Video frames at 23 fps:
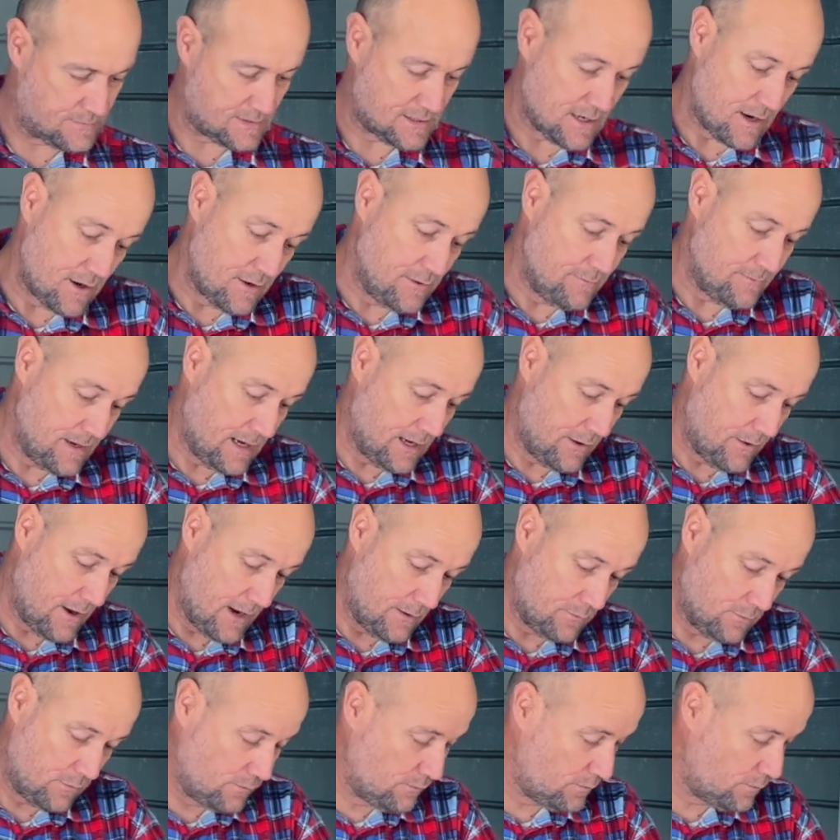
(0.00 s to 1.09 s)
So anyway,
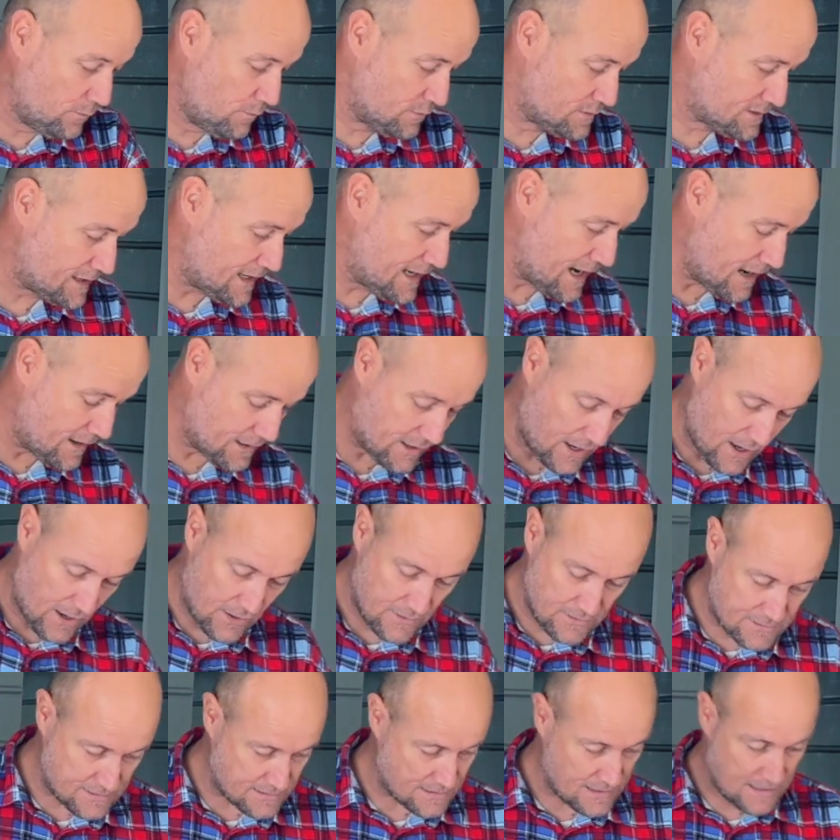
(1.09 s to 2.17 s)
we'll see how it
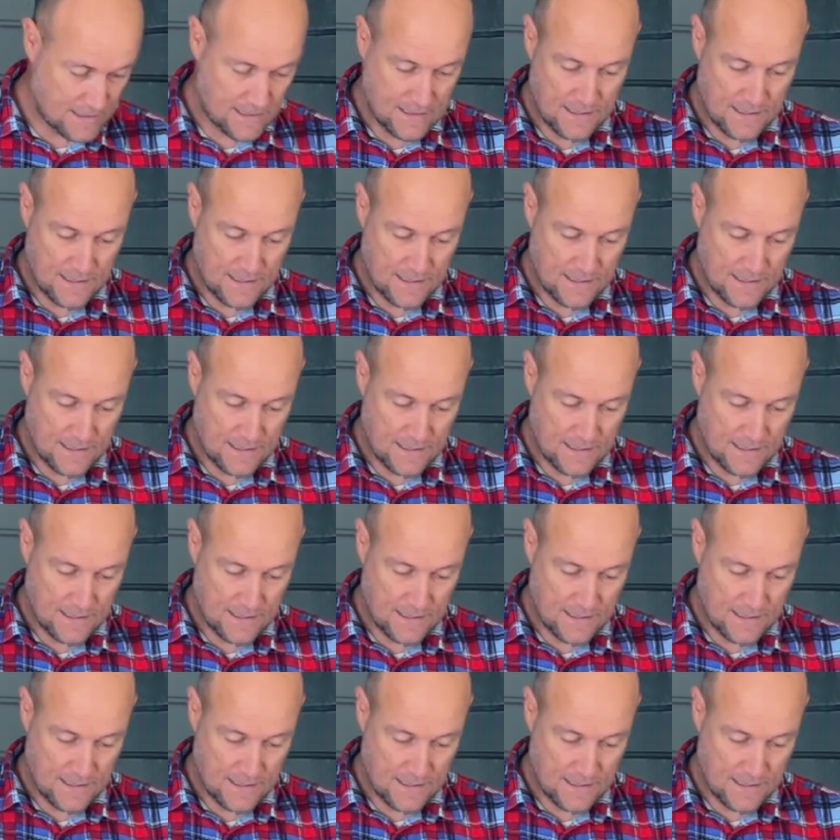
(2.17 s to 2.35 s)
goes.